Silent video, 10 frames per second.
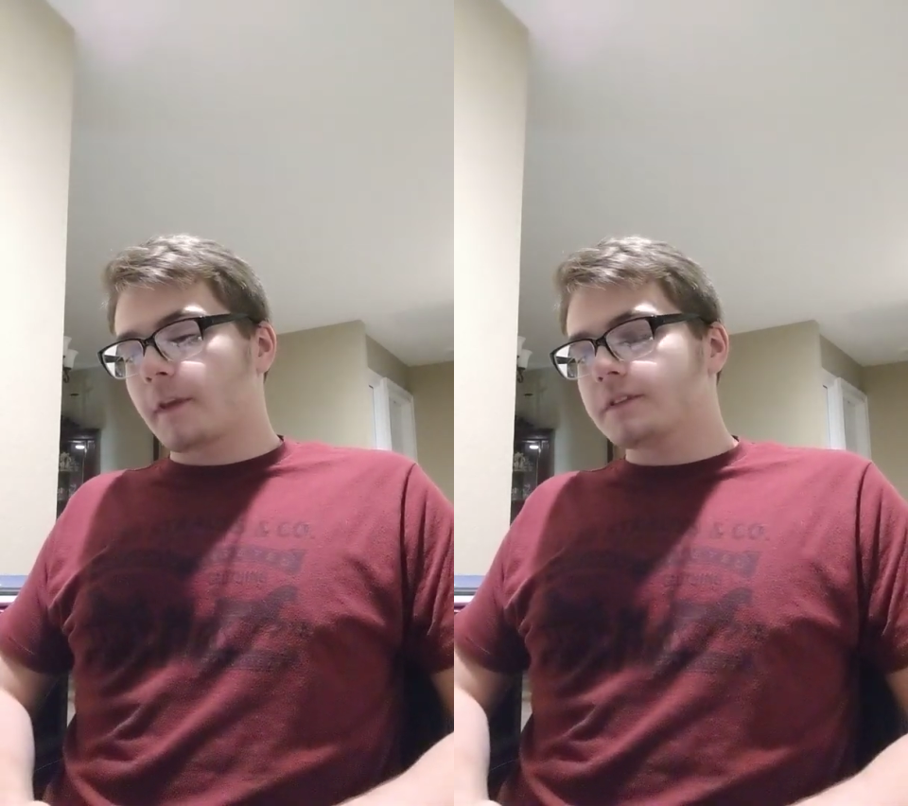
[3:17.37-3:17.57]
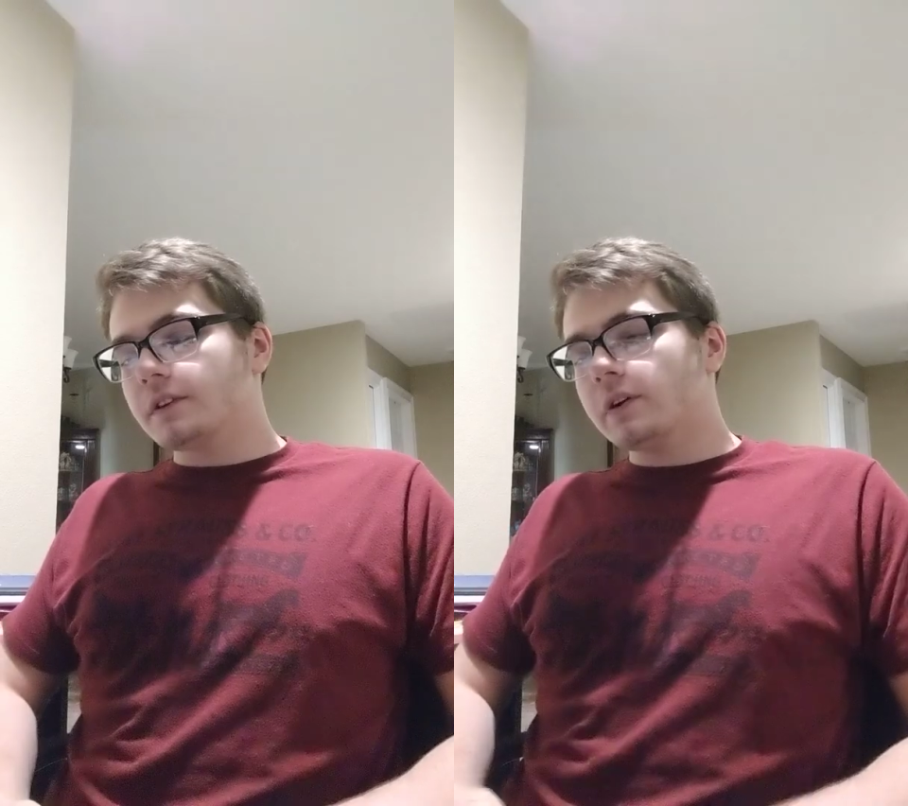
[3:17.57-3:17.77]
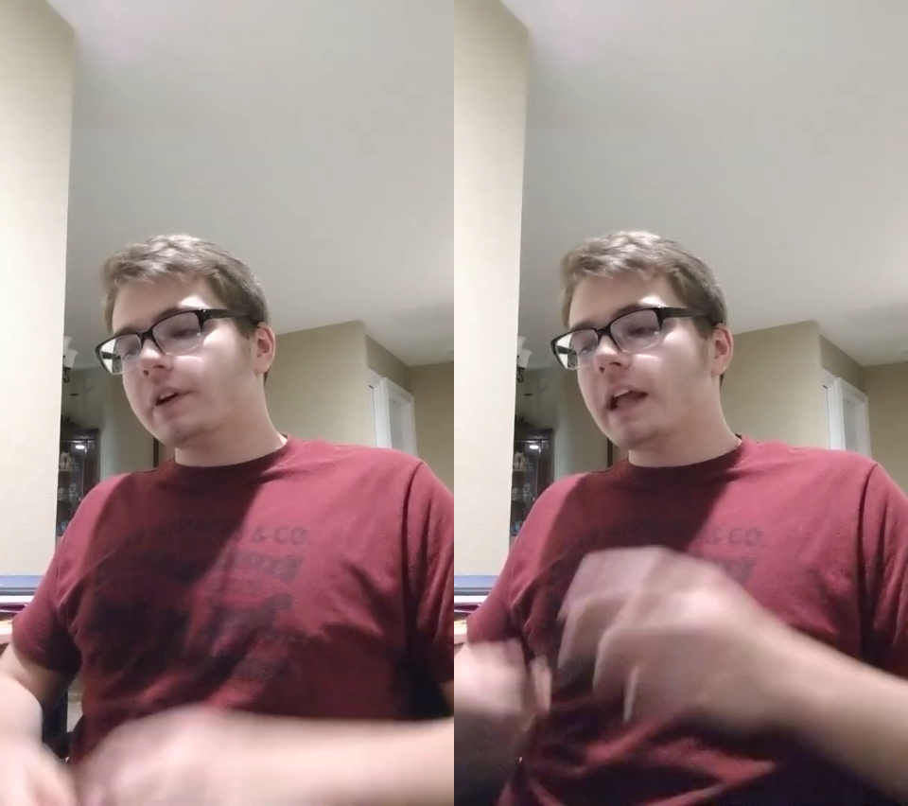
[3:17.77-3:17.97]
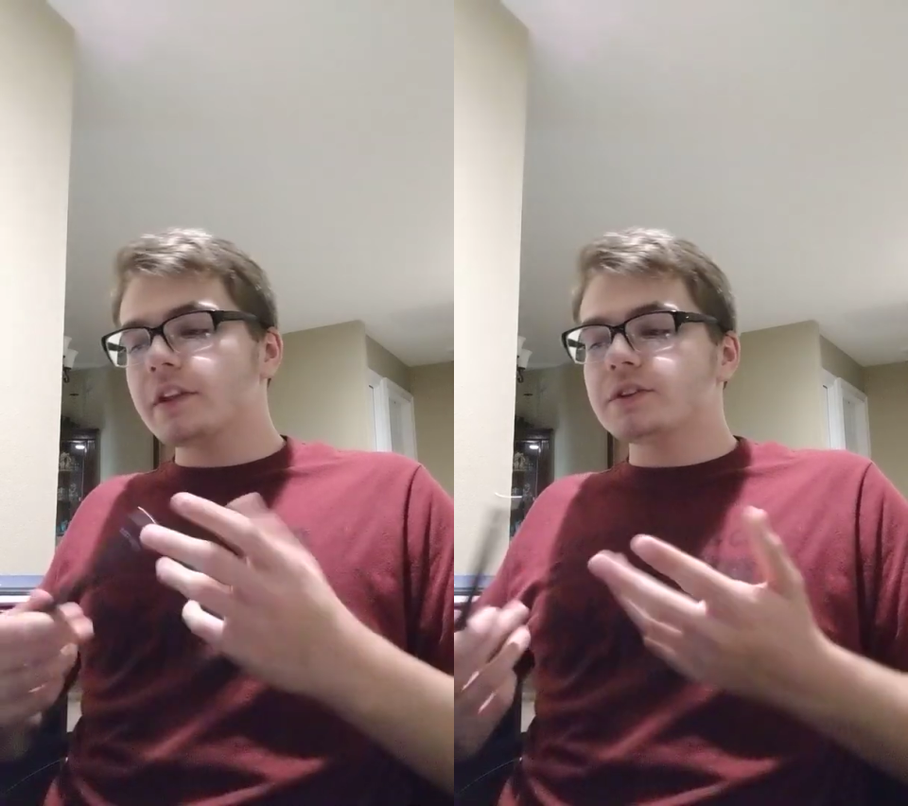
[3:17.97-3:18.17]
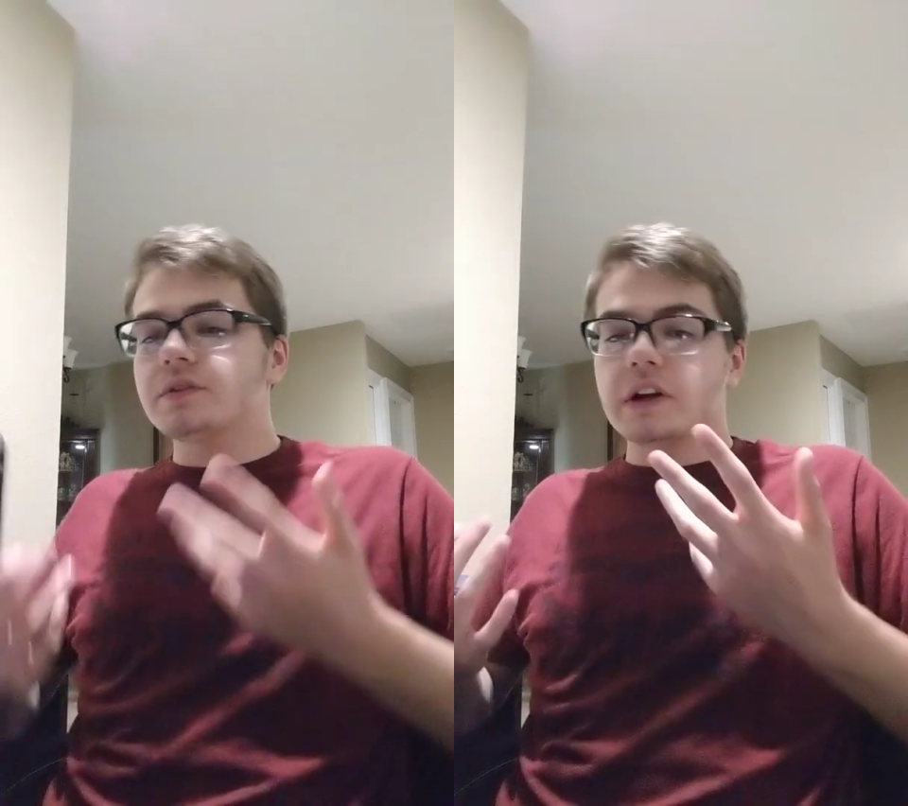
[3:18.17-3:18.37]
So now
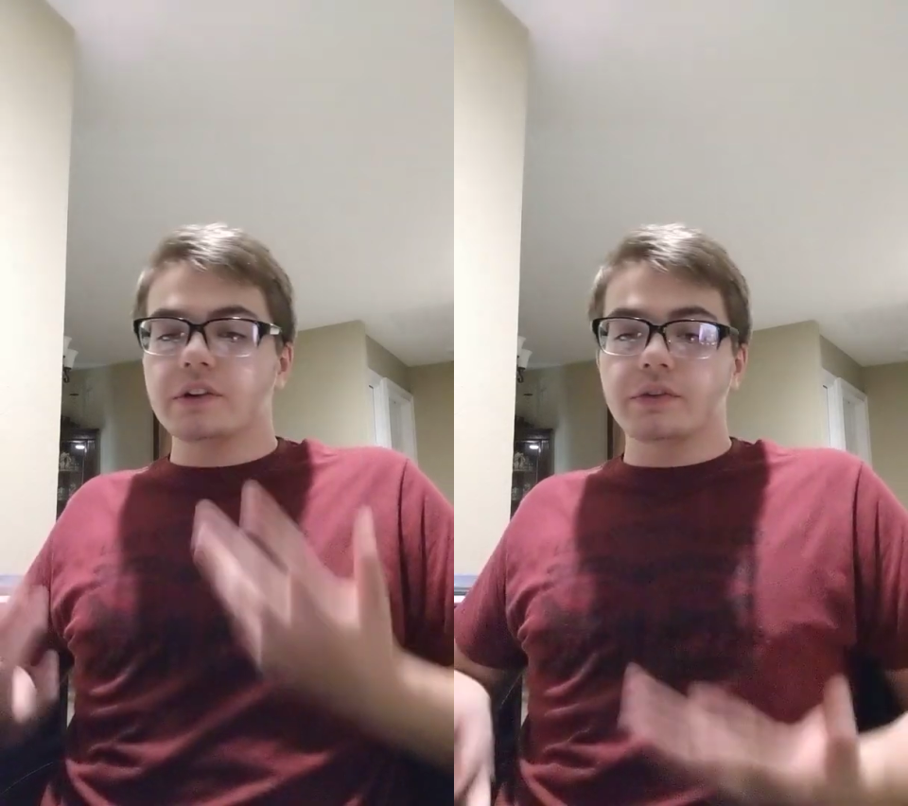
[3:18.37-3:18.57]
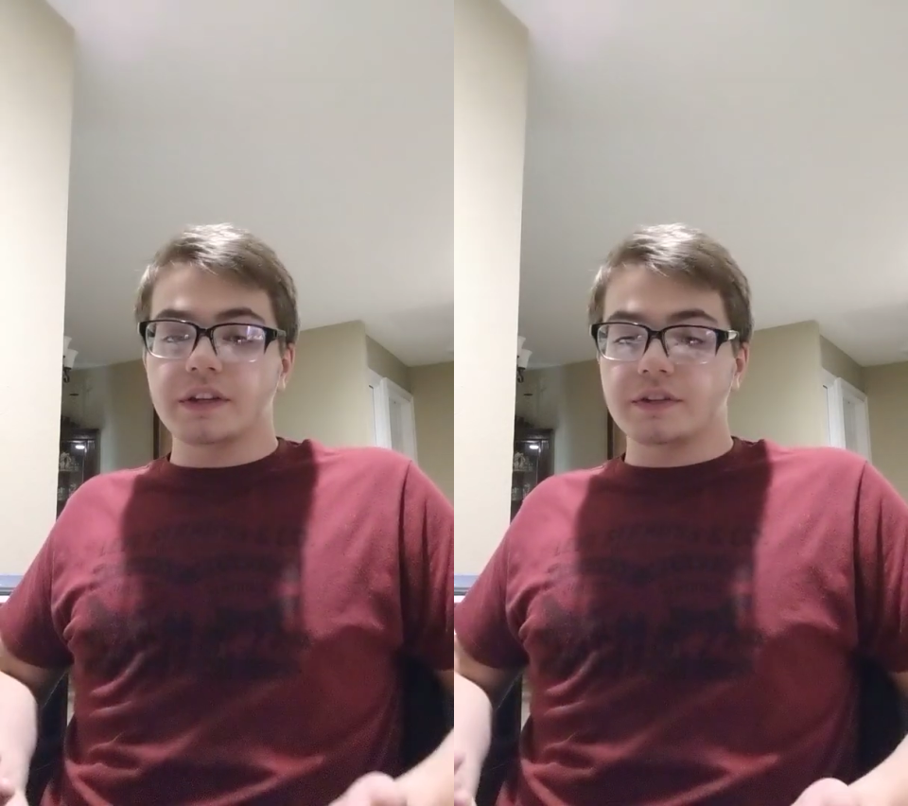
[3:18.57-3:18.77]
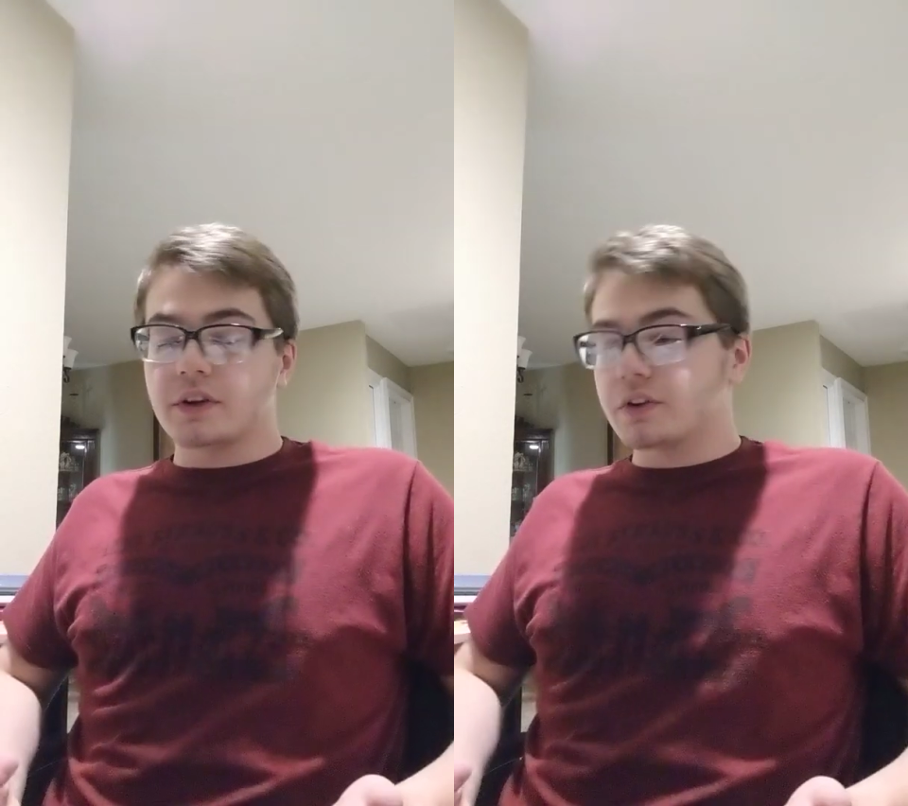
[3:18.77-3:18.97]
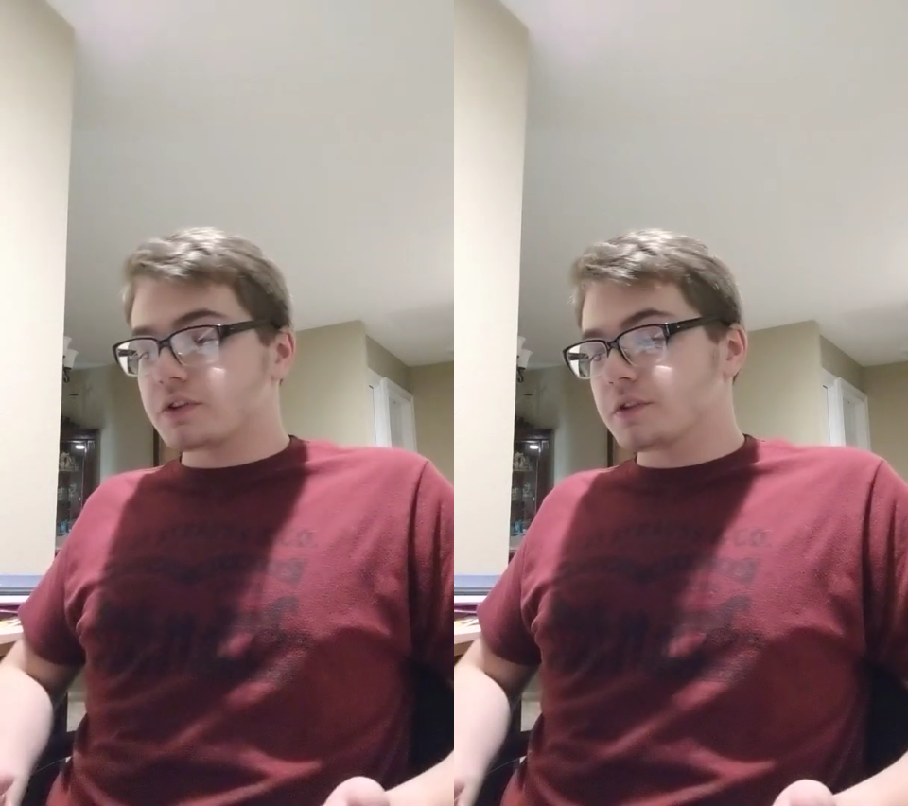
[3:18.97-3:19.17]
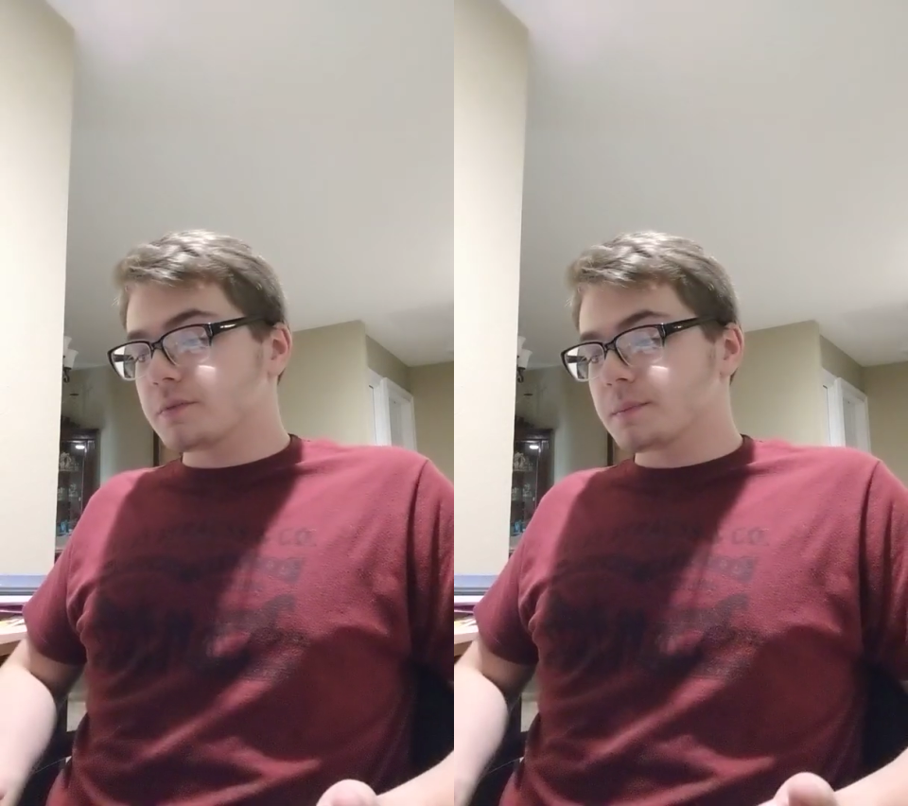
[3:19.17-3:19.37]
that you've done your
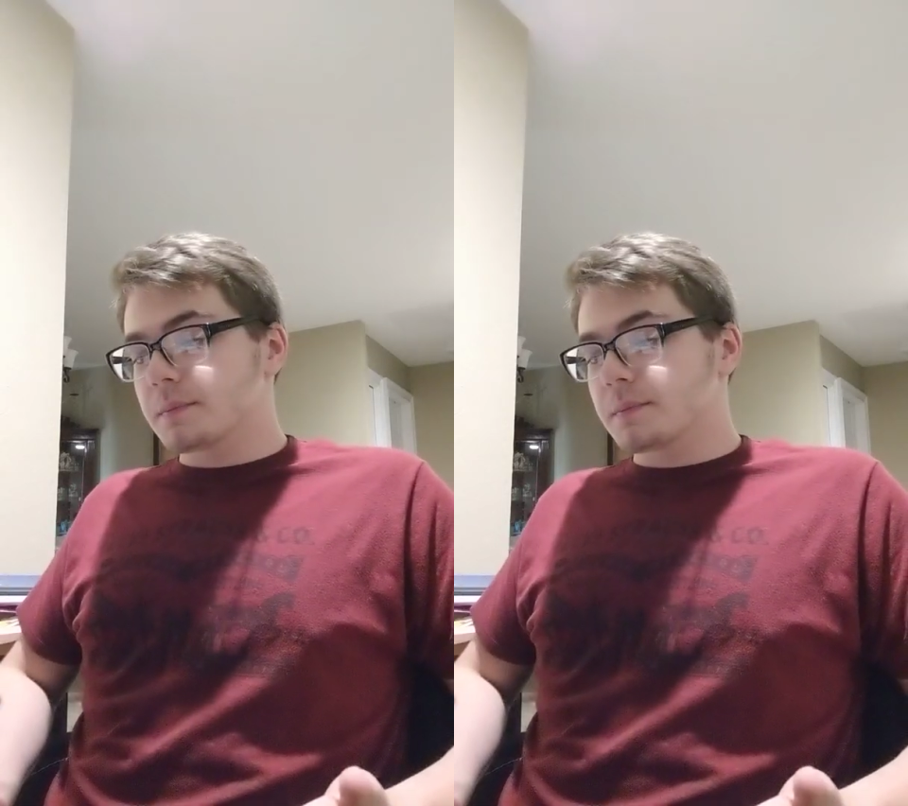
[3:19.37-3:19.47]
research,